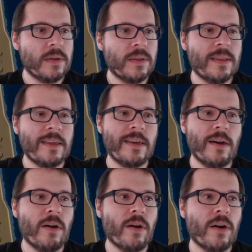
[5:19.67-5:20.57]
They
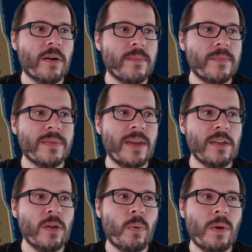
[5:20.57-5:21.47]
are
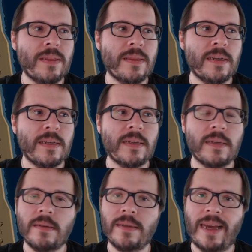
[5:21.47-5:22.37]
not quite like
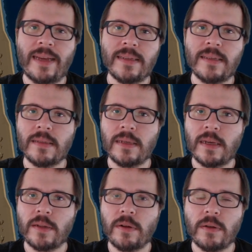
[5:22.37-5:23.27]
gangs, like
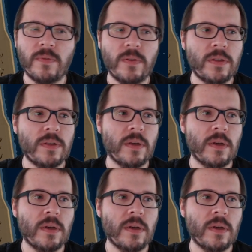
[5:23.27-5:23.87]
other outfits.